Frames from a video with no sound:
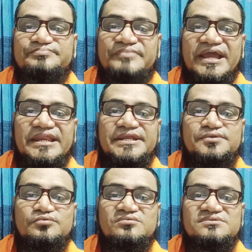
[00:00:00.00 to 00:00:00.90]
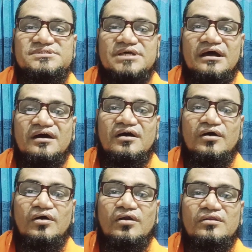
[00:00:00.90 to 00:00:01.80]
Many tools
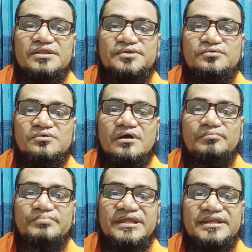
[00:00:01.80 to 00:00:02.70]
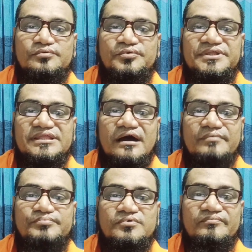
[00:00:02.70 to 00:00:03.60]
all you complete with
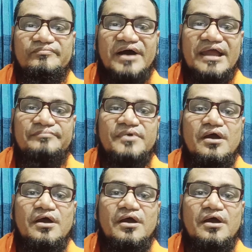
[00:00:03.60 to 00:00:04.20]
up to five